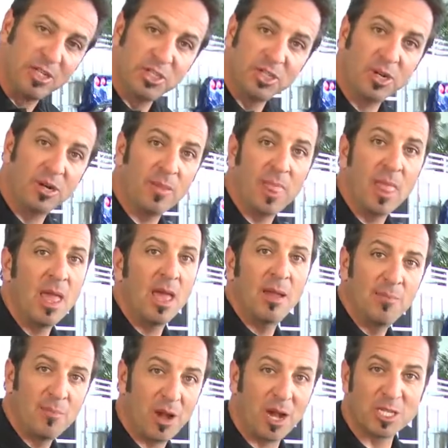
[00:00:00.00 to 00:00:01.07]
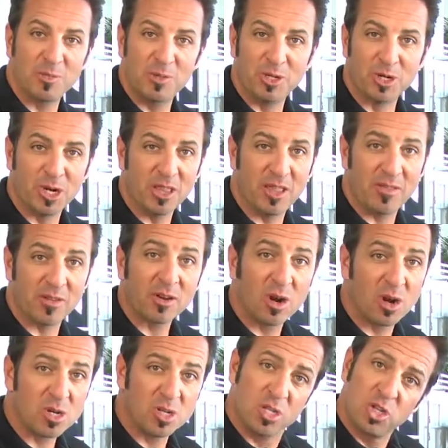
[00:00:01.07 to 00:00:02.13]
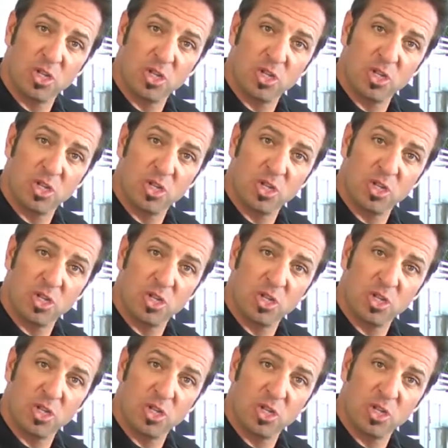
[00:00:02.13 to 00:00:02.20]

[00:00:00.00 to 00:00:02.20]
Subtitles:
shirt, possibly dirty the other cars in the